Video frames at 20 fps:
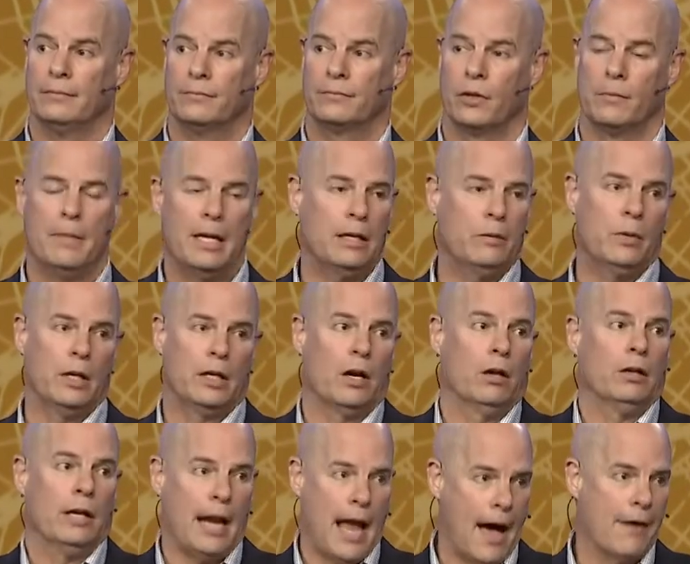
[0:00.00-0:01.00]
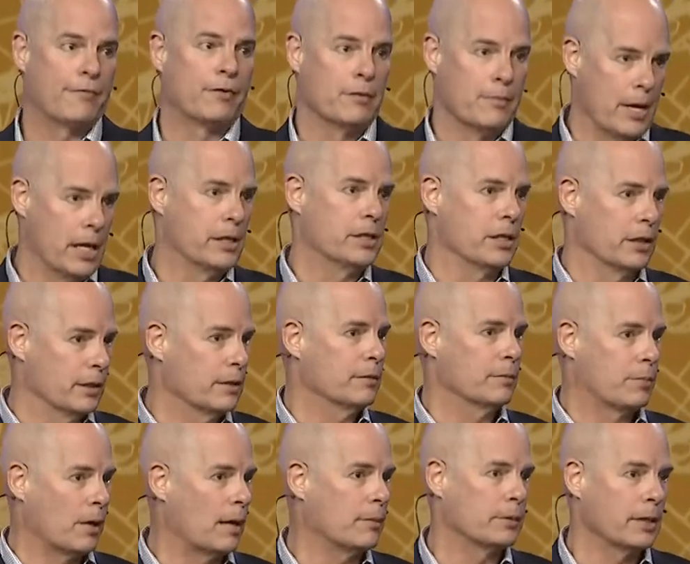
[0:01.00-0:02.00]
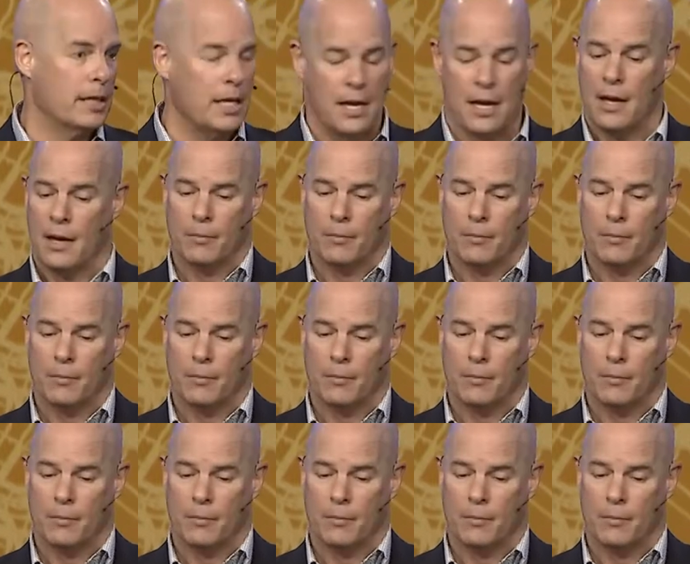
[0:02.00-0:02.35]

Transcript: For men, we call it affirmation, probably.